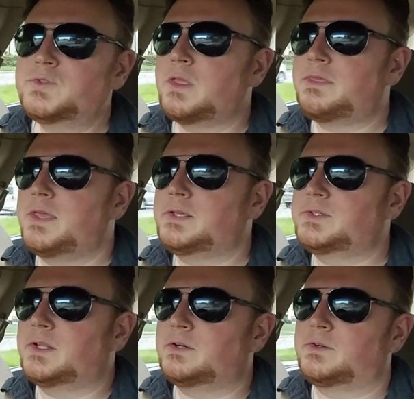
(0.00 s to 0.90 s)
are the
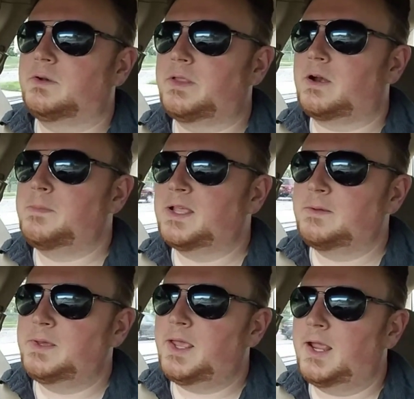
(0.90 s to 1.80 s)
things that are that are
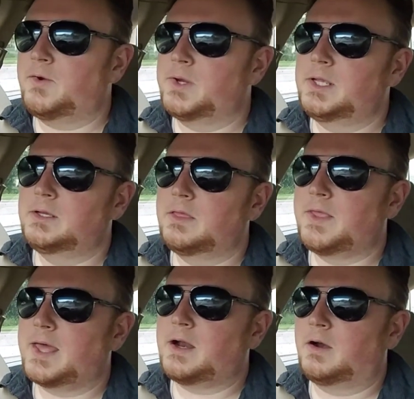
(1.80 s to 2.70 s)
making me angry,
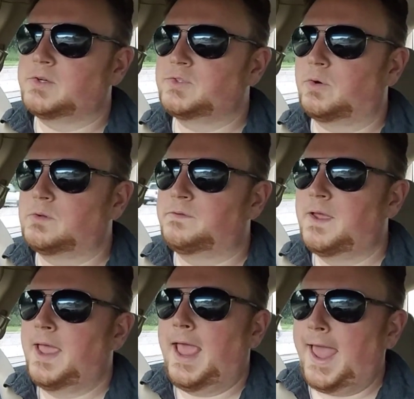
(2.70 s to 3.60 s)
that are sort of
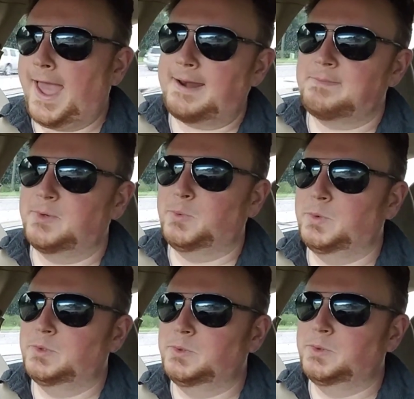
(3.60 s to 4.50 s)
Adam the
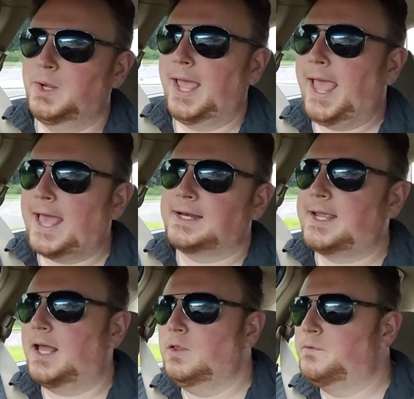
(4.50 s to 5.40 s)
Woo and
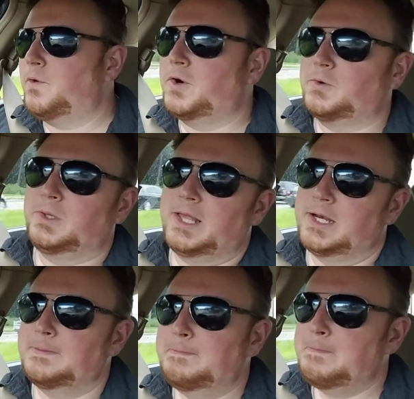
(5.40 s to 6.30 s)
California
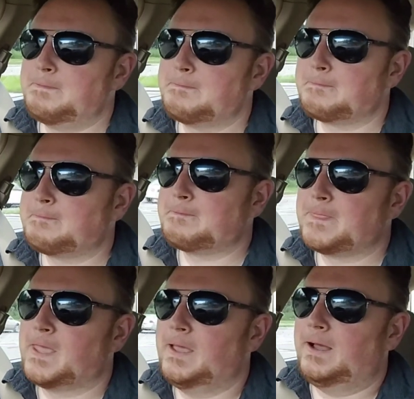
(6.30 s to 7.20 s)
related.
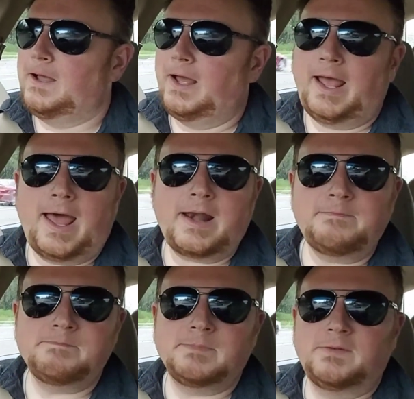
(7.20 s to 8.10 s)
Uh,
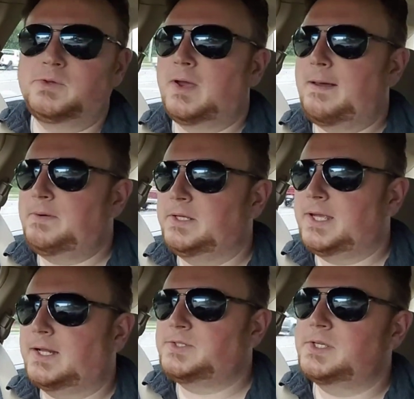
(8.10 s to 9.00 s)
Adam, if you happen to
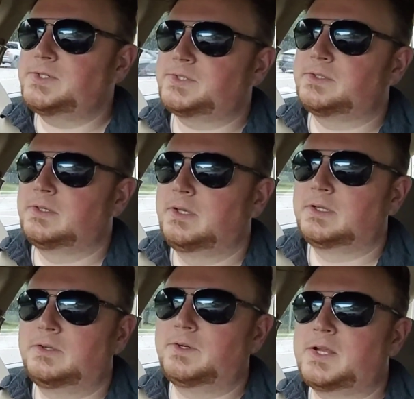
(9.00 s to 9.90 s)
catch this,
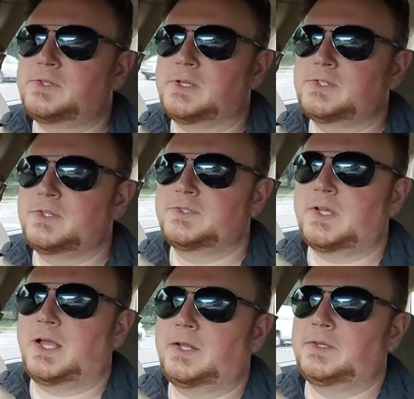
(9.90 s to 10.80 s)
congratulations
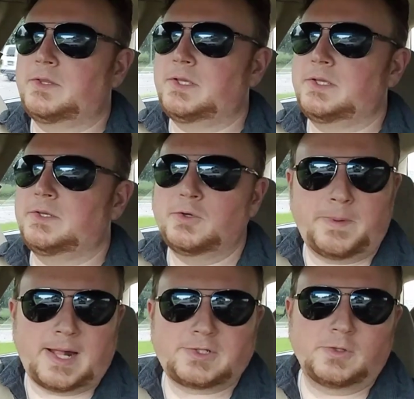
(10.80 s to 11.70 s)
on the new
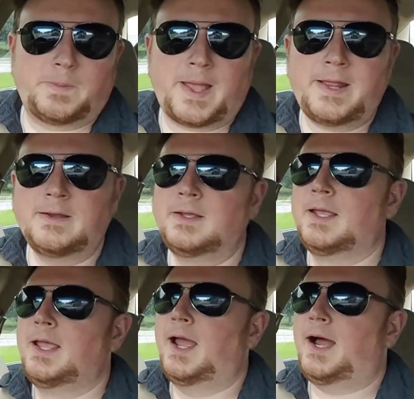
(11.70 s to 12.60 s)
bachelor pad.
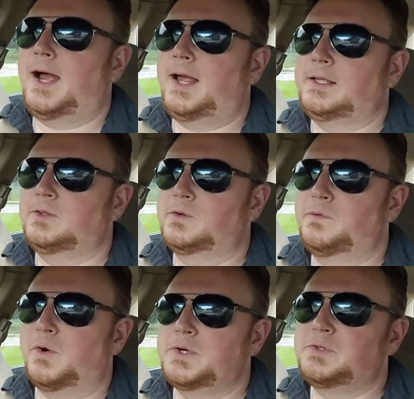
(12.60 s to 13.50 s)
I look
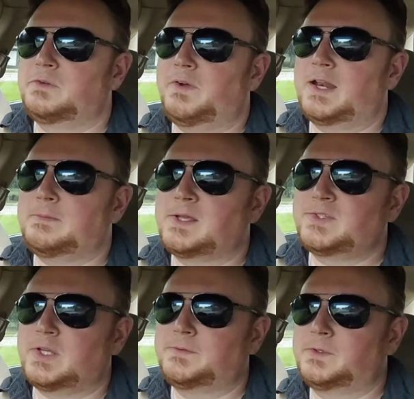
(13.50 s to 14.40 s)
forward to inviting
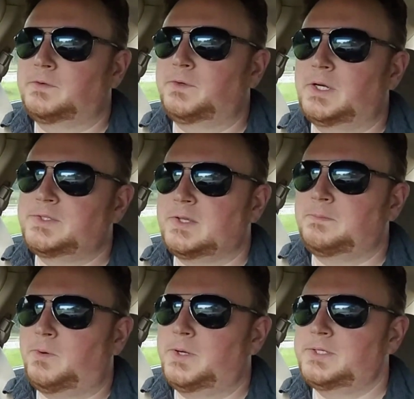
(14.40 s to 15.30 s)
myself over at some
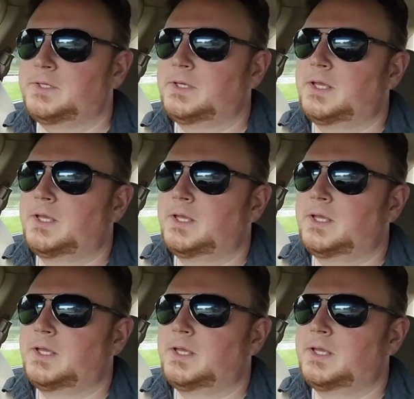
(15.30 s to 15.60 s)
point